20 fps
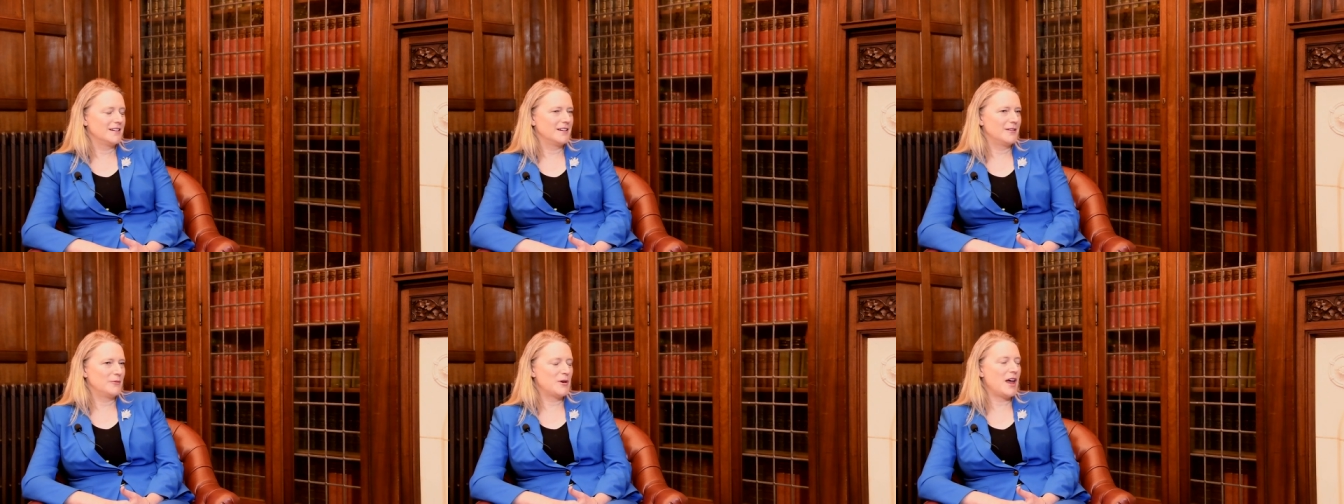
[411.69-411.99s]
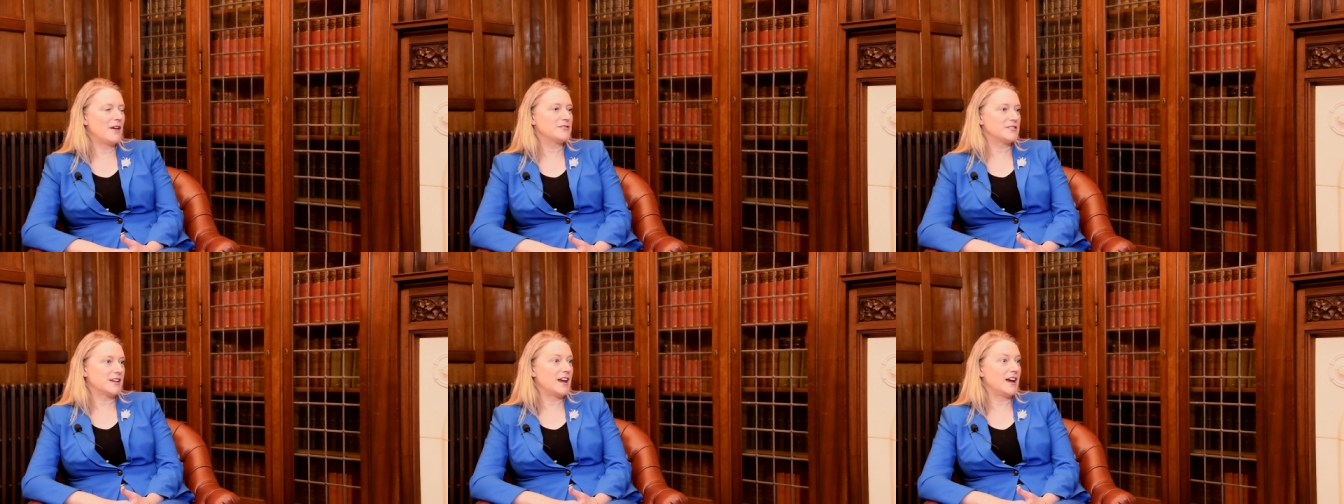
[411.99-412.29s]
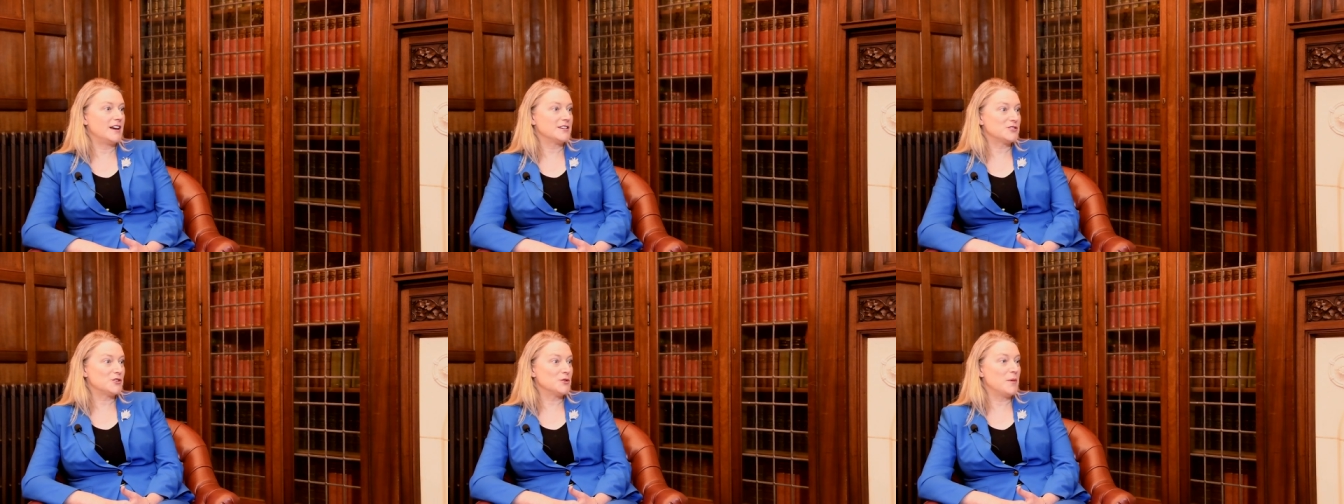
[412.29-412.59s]
We have to
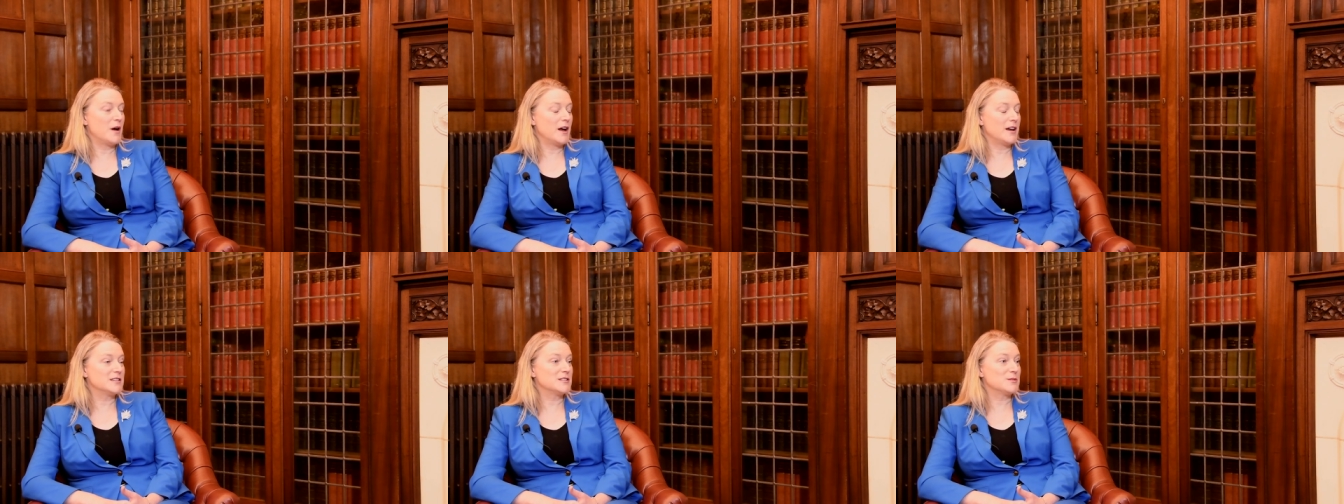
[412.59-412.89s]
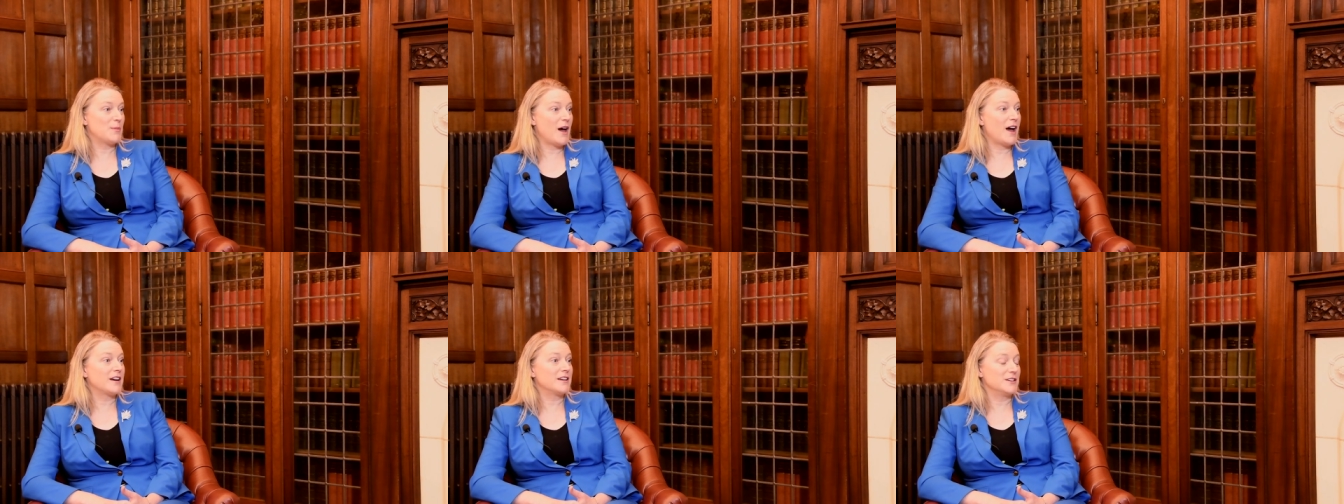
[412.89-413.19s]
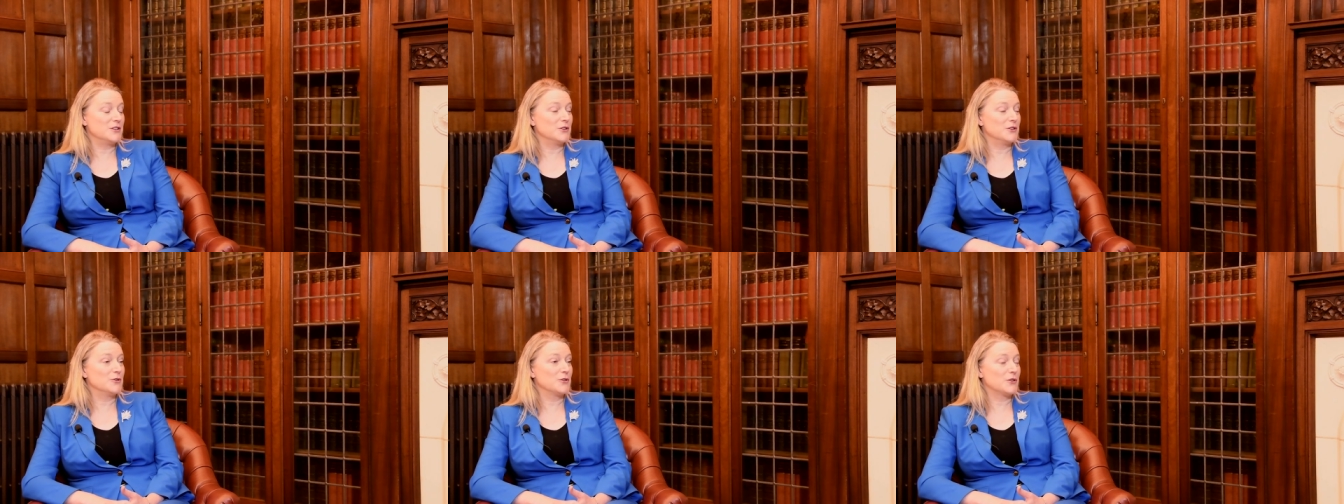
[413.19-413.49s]
cast our minds back
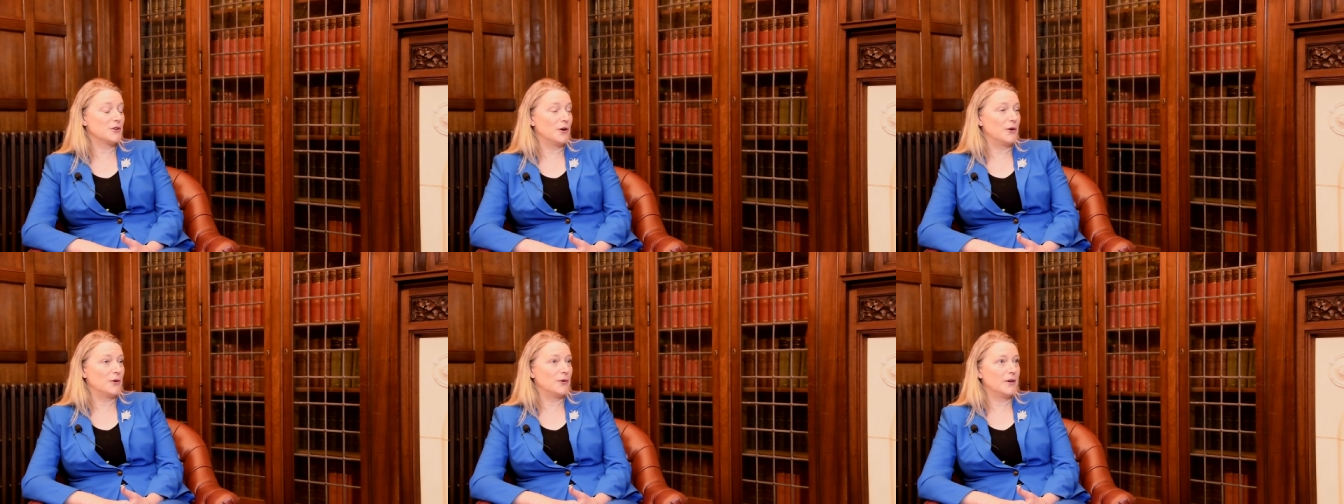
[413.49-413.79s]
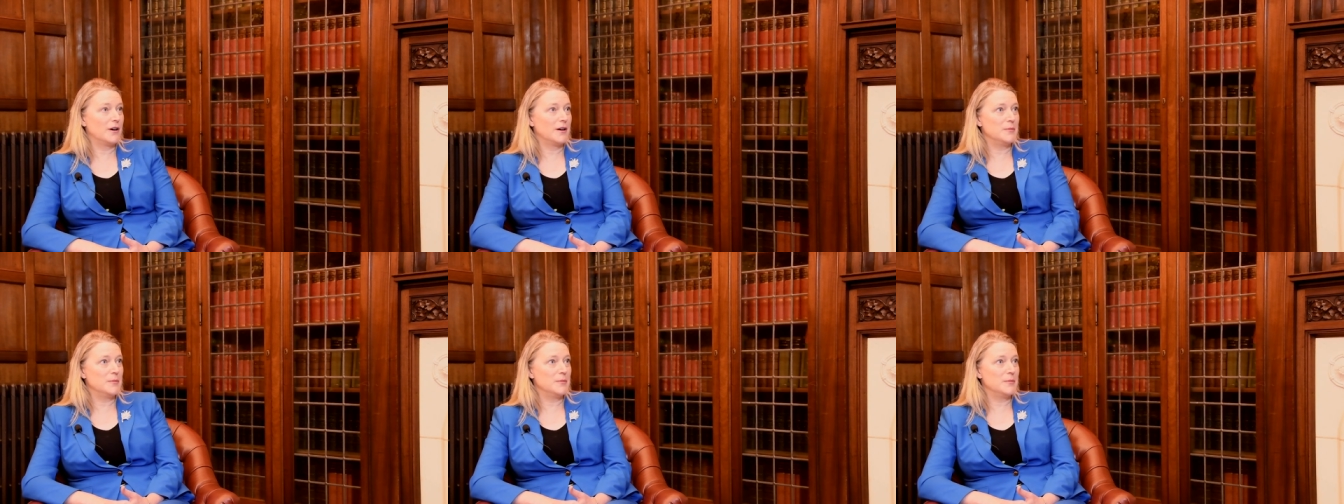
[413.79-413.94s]
a year ago.